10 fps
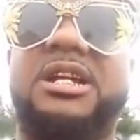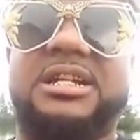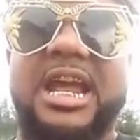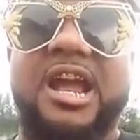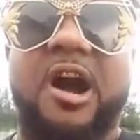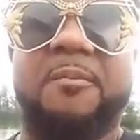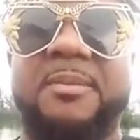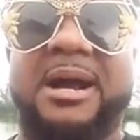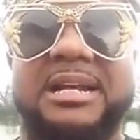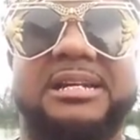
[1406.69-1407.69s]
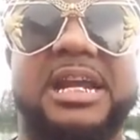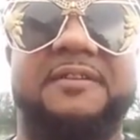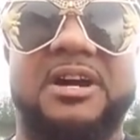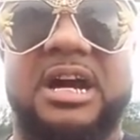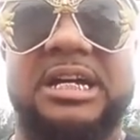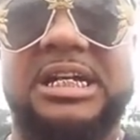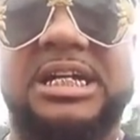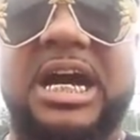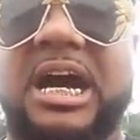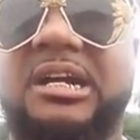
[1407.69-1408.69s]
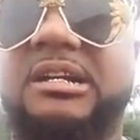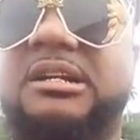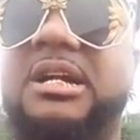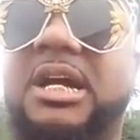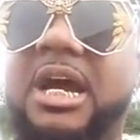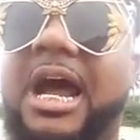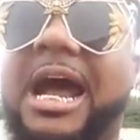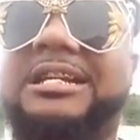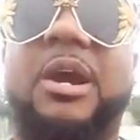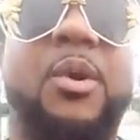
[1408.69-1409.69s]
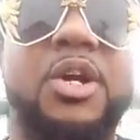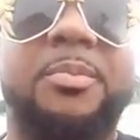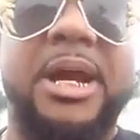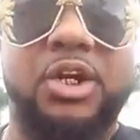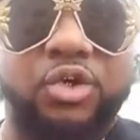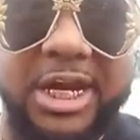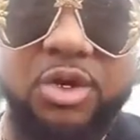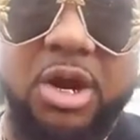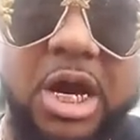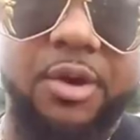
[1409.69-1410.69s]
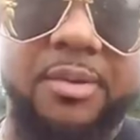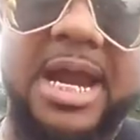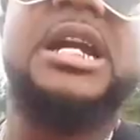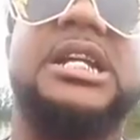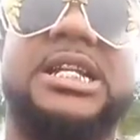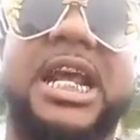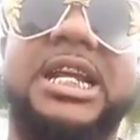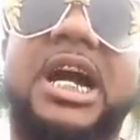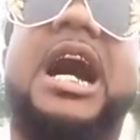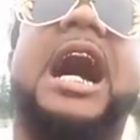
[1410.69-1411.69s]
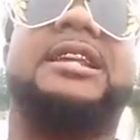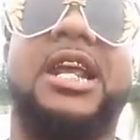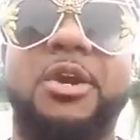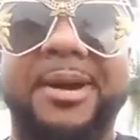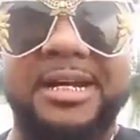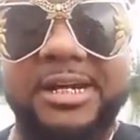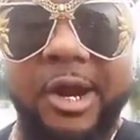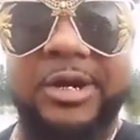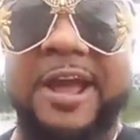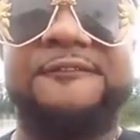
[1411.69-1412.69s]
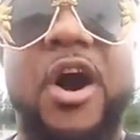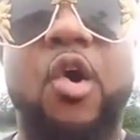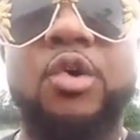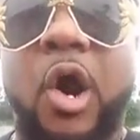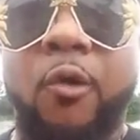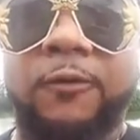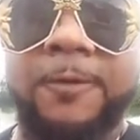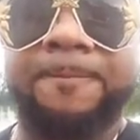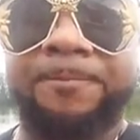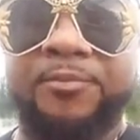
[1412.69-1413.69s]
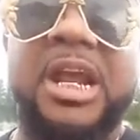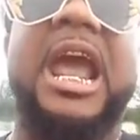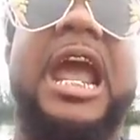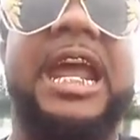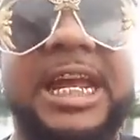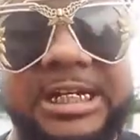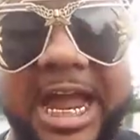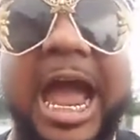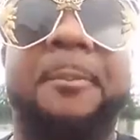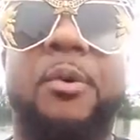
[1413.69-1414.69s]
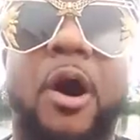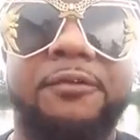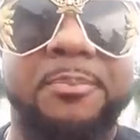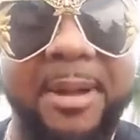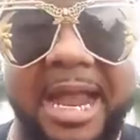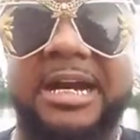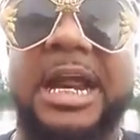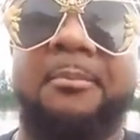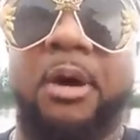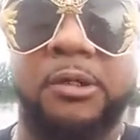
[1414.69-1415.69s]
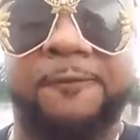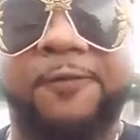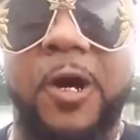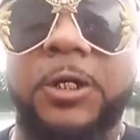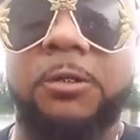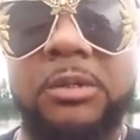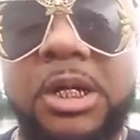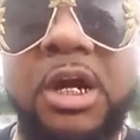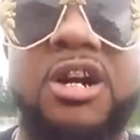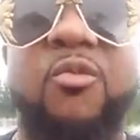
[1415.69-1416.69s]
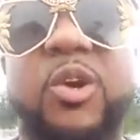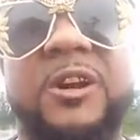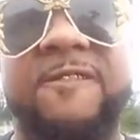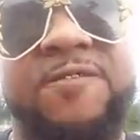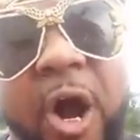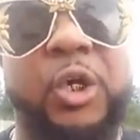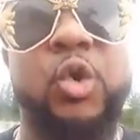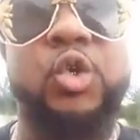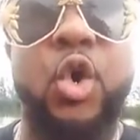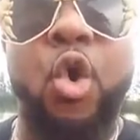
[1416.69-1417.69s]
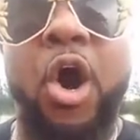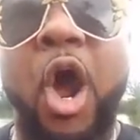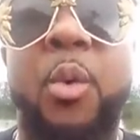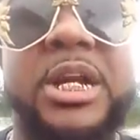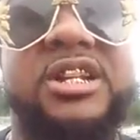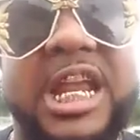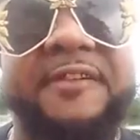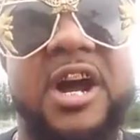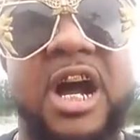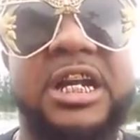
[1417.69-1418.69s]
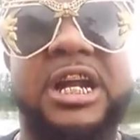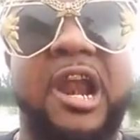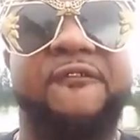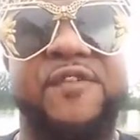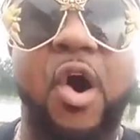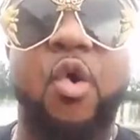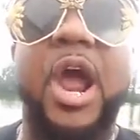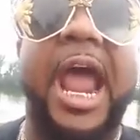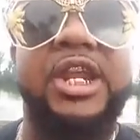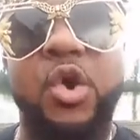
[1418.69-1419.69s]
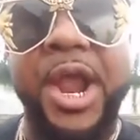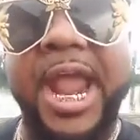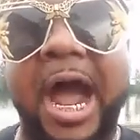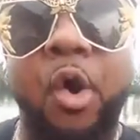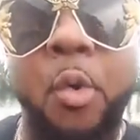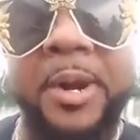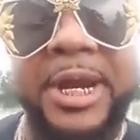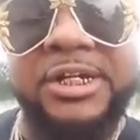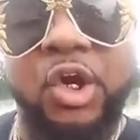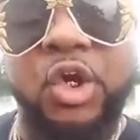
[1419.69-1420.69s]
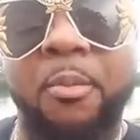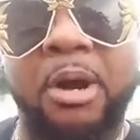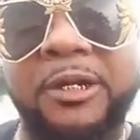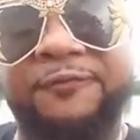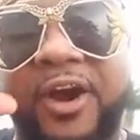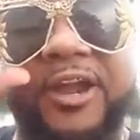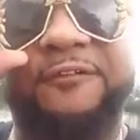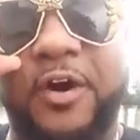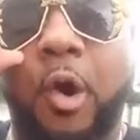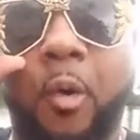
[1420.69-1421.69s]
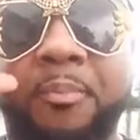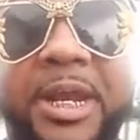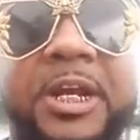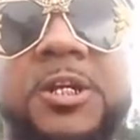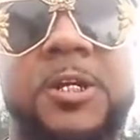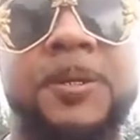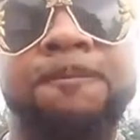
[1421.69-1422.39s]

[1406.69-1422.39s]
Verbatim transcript: She said, it cost me about $700. I said, well, you say you hungry, right? She said, yeah. I said, you better turn that phone over and eat the apple off the back of that motherfucker. Cause what the fuck you doing with a $700 phone and you ain't got Uber Eats on your motherfucking phone, bitch?